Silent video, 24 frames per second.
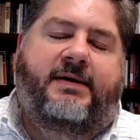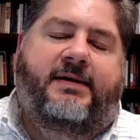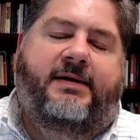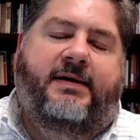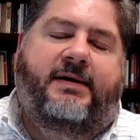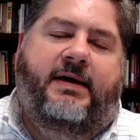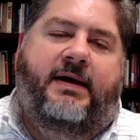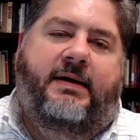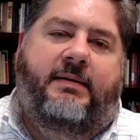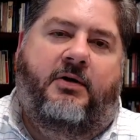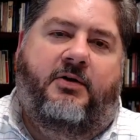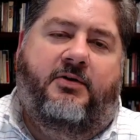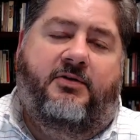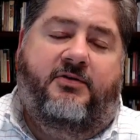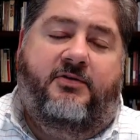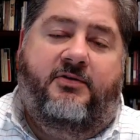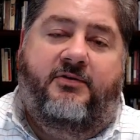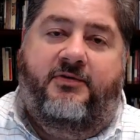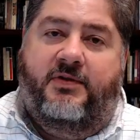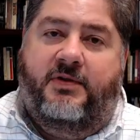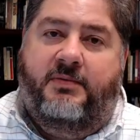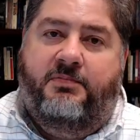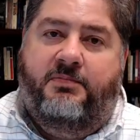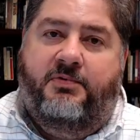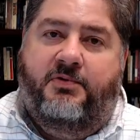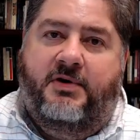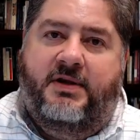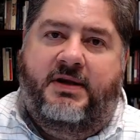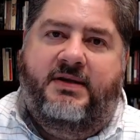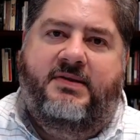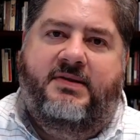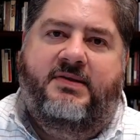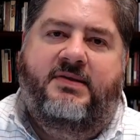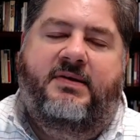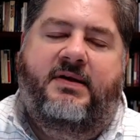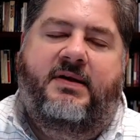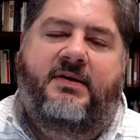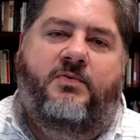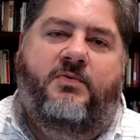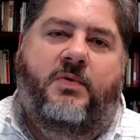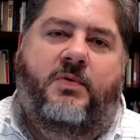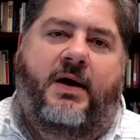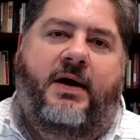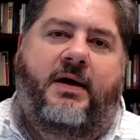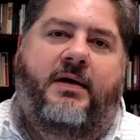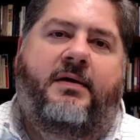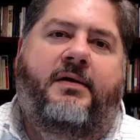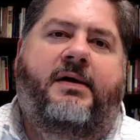uh, also for the priests as
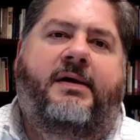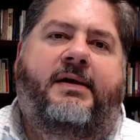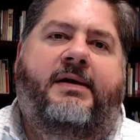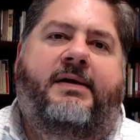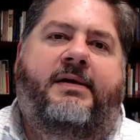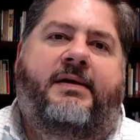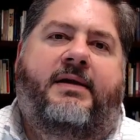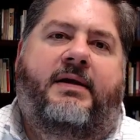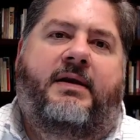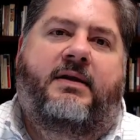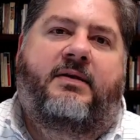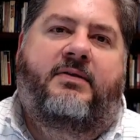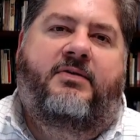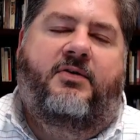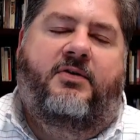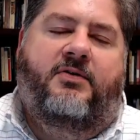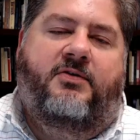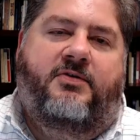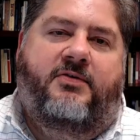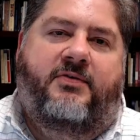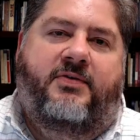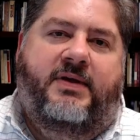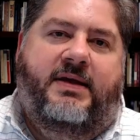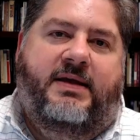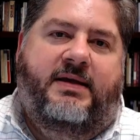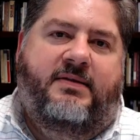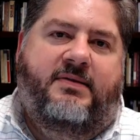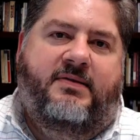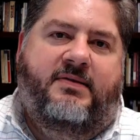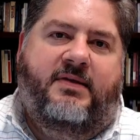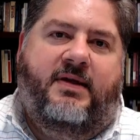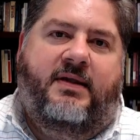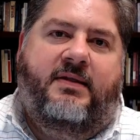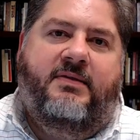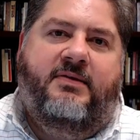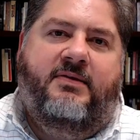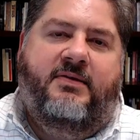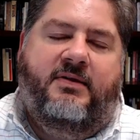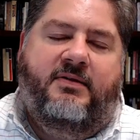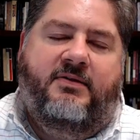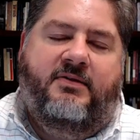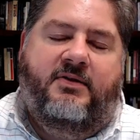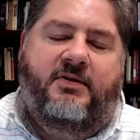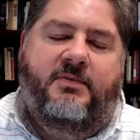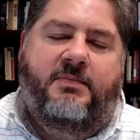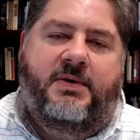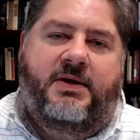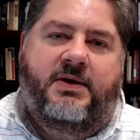well, and it's also the incense that's
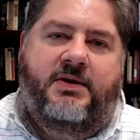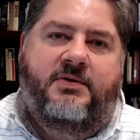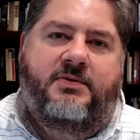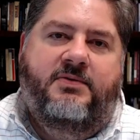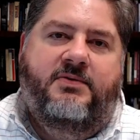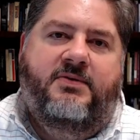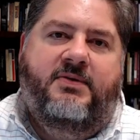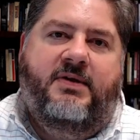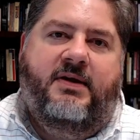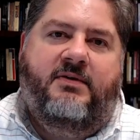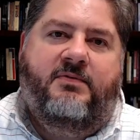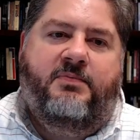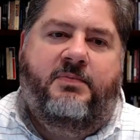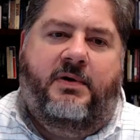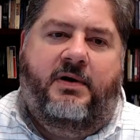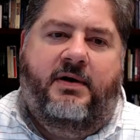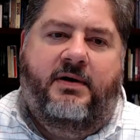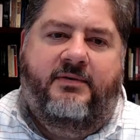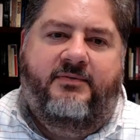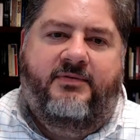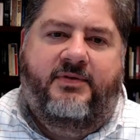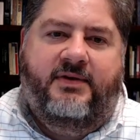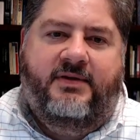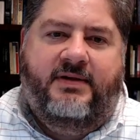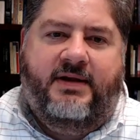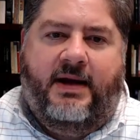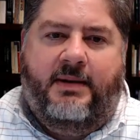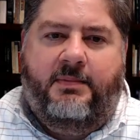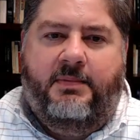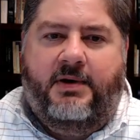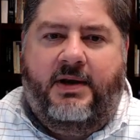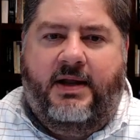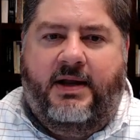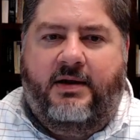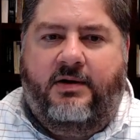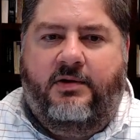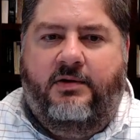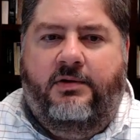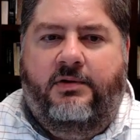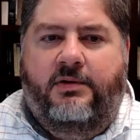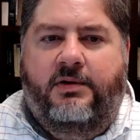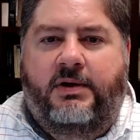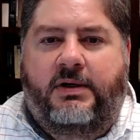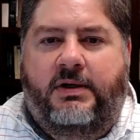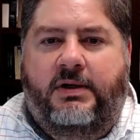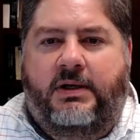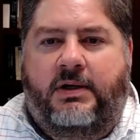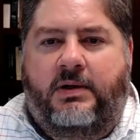to be used as part of the tabernacle
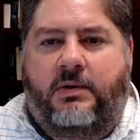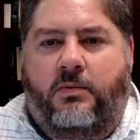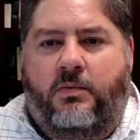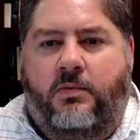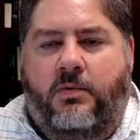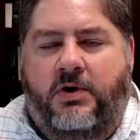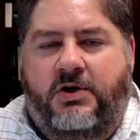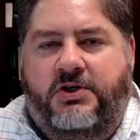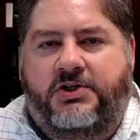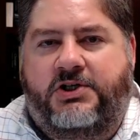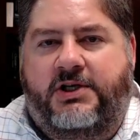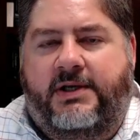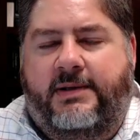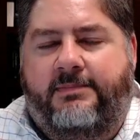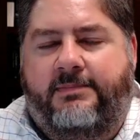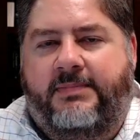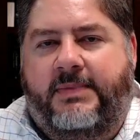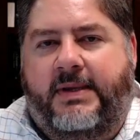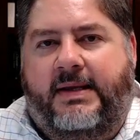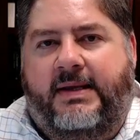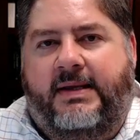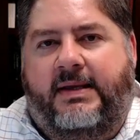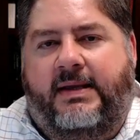worship.